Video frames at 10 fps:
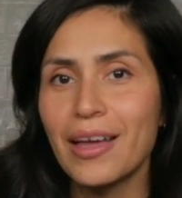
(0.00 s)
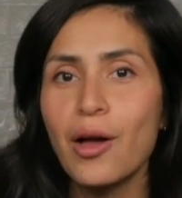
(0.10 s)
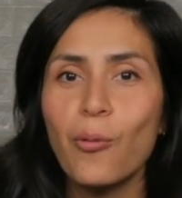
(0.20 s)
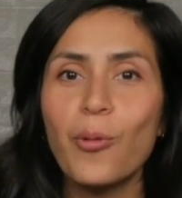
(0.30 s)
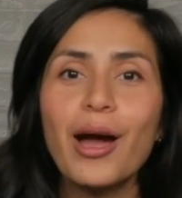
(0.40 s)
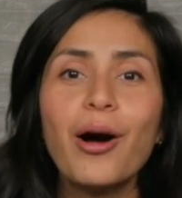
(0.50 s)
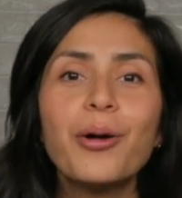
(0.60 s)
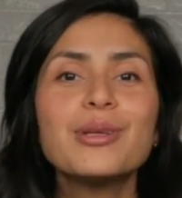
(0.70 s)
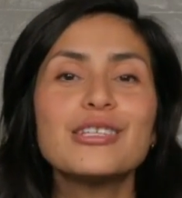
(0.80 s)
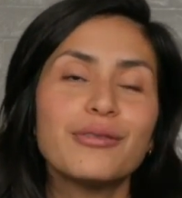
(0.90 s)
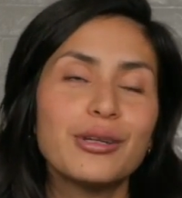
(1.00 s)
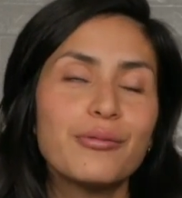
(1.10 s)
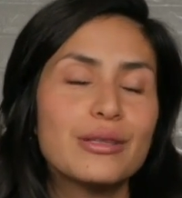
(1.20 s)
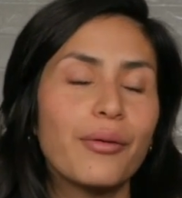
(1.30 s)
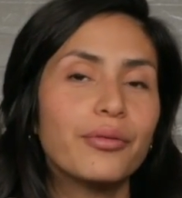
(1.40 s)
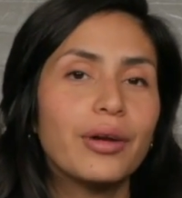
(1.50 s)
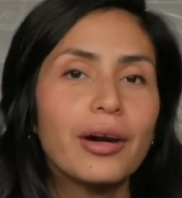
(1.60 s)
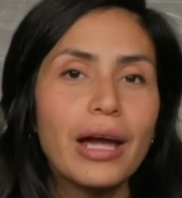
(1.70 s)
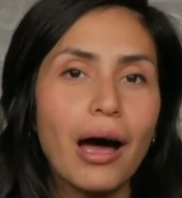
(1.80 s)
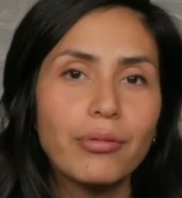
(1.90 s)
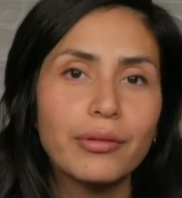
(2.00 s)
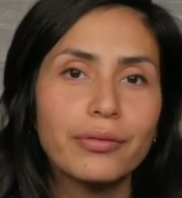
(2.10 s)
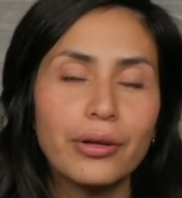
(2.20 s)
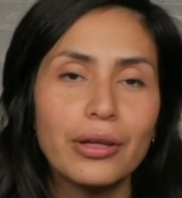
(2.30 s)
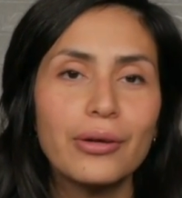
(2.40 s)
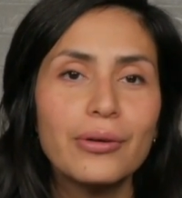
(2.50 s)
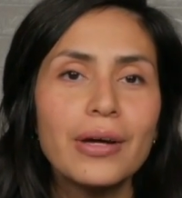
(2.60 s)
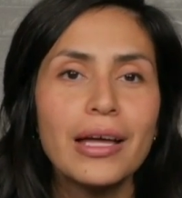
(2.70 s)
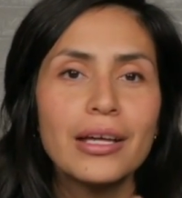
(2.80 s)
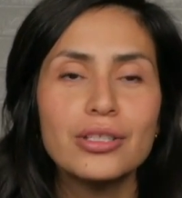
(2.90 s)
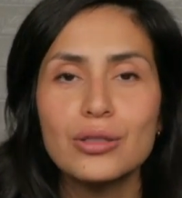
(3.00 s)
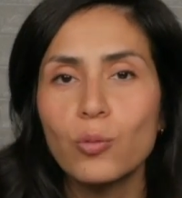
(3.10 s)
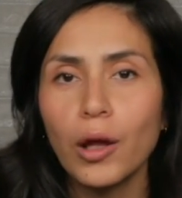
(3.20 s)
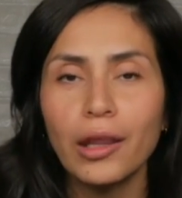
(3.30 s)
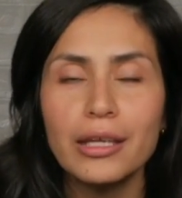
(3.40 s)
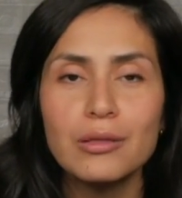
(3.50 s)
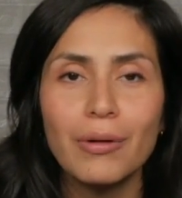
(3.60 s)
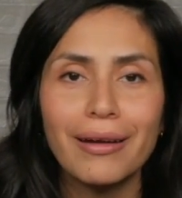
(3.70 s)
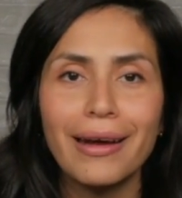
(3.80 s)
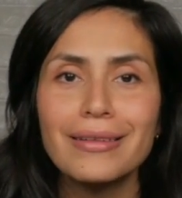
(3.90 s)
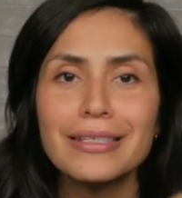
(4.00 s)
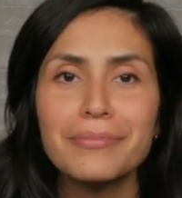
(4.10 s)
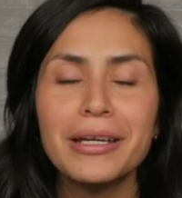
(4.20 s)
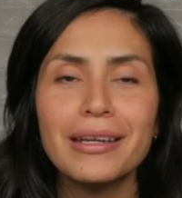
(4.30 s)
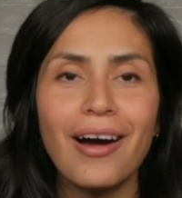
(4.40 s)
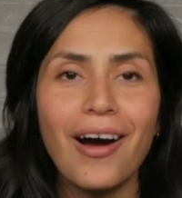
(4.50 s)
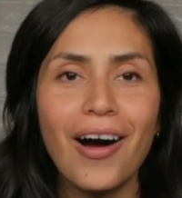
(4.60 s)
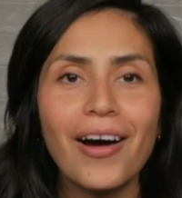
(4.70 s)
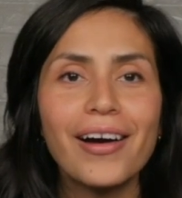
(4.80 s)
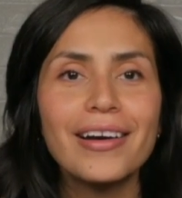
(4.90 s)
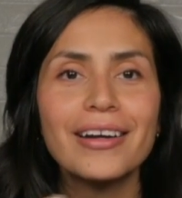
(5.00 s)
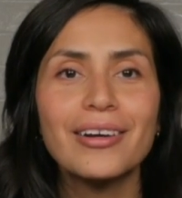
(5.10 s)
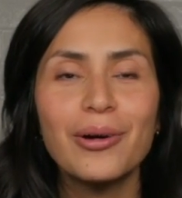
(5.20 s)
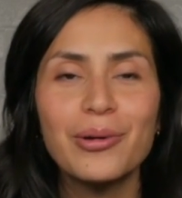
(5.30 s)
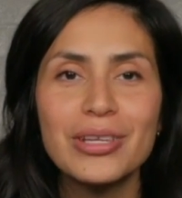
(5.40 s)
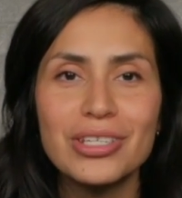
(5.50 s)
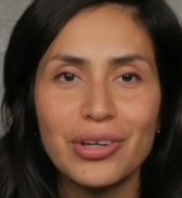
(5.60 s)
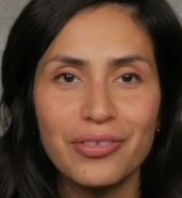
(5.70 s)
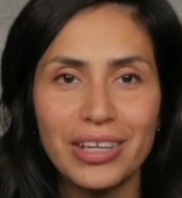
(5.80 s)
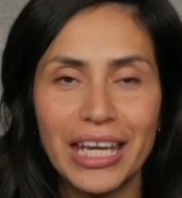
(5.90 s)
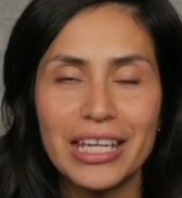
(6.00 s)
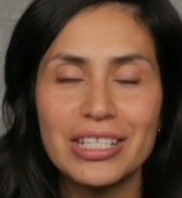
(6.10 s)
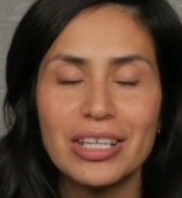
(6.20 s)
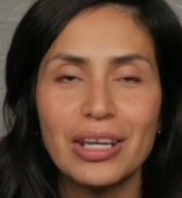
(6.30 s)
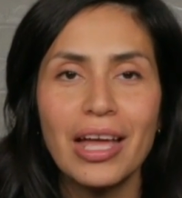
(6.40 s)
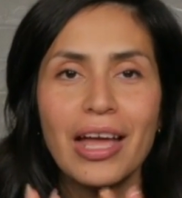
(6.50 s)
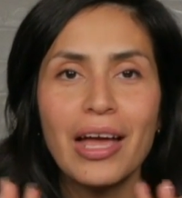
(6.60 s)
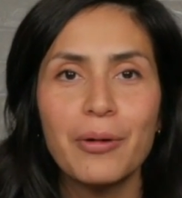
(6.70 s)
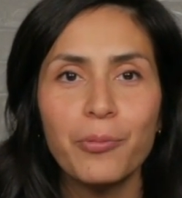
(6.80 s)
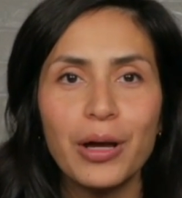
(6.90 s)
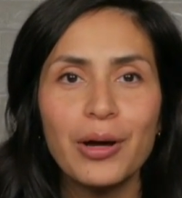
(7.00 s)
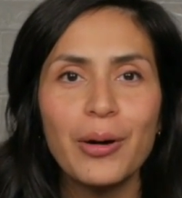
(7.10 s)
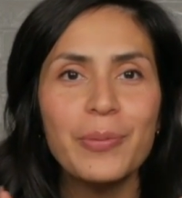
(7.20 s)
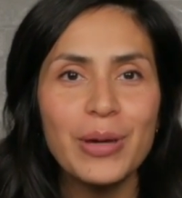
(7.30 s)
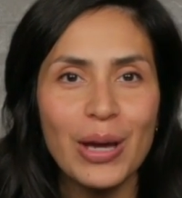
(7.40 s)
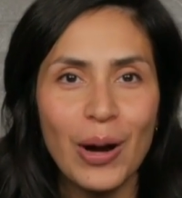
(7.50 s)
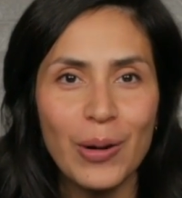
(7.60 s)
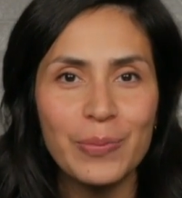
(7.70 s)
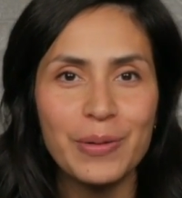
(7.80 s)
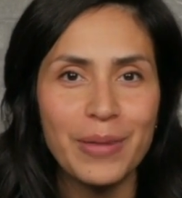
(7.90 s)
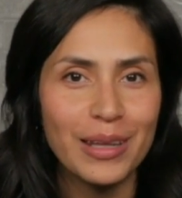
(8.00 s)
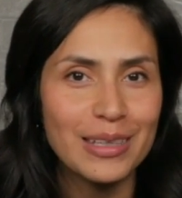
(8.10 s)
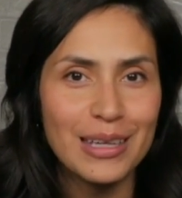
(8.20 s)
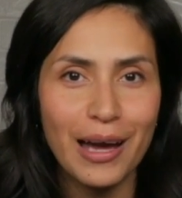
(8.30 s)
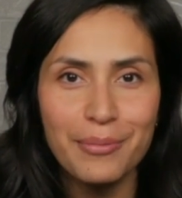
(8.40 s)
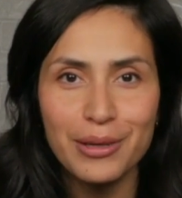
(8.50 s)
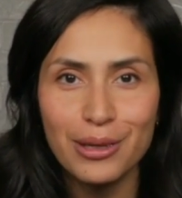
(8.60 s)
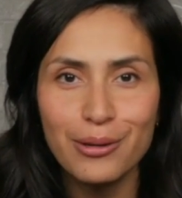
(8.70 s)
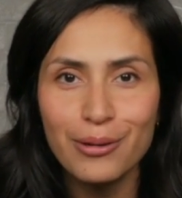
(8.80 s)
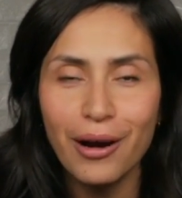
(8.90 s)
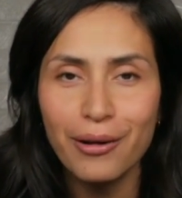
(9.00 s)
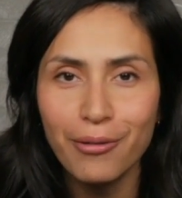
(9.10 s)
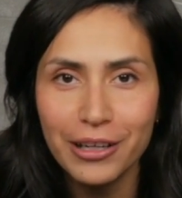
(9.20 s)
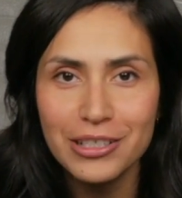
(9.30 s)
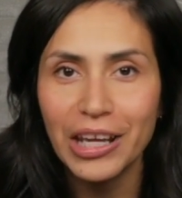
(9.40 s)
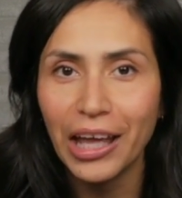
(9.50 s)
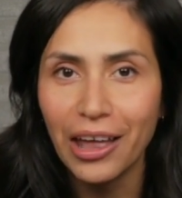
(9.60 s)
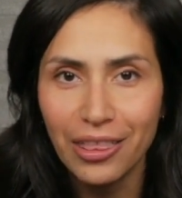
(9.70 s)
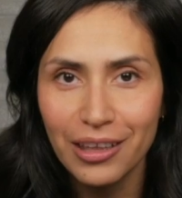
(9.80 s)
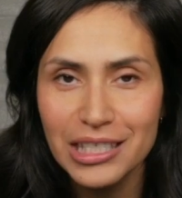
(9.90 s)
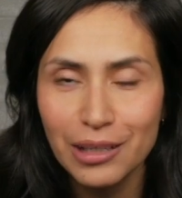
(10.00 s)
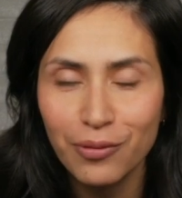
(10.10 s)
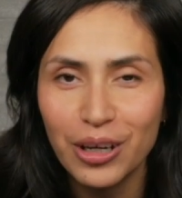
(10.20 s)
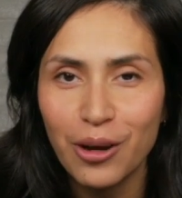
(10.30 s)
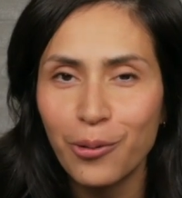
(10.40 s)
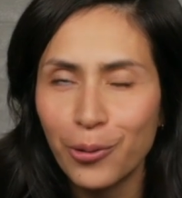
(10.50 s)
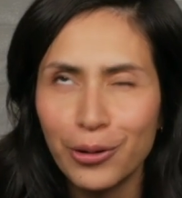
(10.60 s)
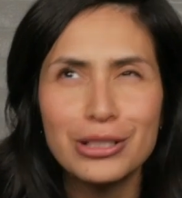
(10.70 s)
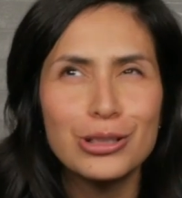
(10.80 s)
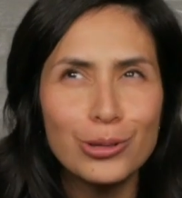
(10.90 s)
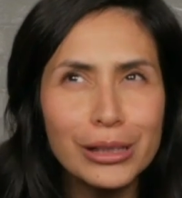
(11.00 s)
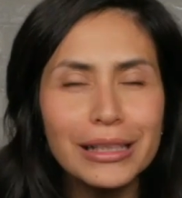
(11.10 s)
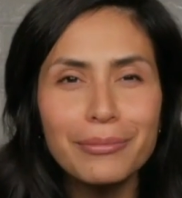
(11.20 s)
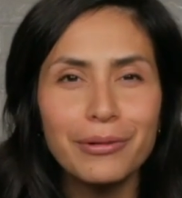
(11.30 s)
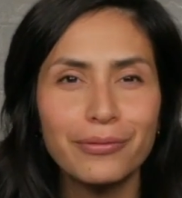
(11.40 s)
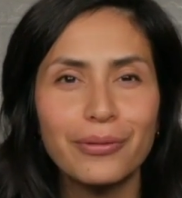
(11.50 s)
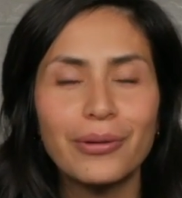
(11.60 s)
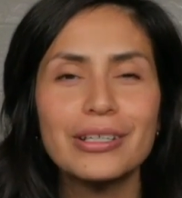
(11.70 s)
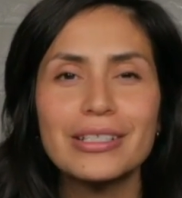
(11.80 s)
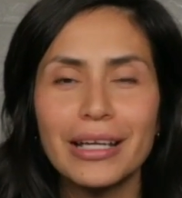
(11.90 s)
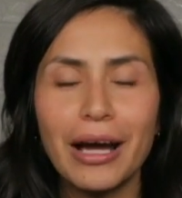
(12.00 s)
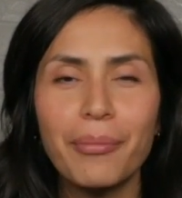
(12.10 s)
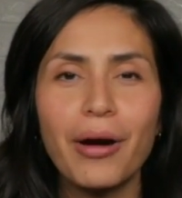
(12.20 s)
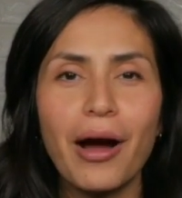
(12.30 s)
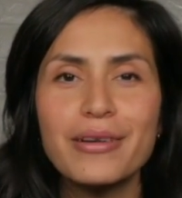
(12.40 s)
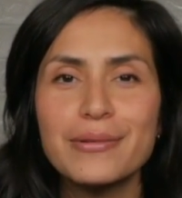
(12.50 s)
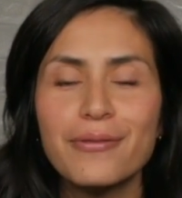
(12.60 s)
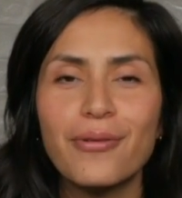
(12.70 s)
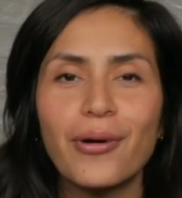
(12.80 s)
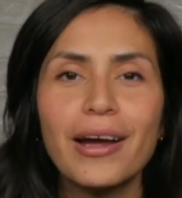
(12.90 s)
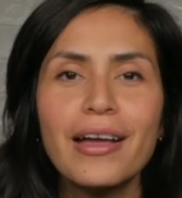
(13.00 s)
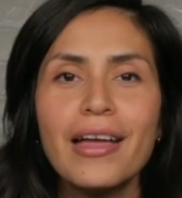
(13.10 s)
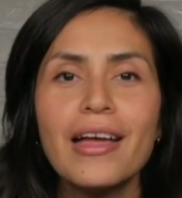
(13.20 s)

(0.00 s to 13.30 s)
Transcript: Well, I hope this video was very helpful for you. Just one last quick announcement. Our Kokoist certification will be open by the time you are watching this video, or shortly before, just a couple hours before.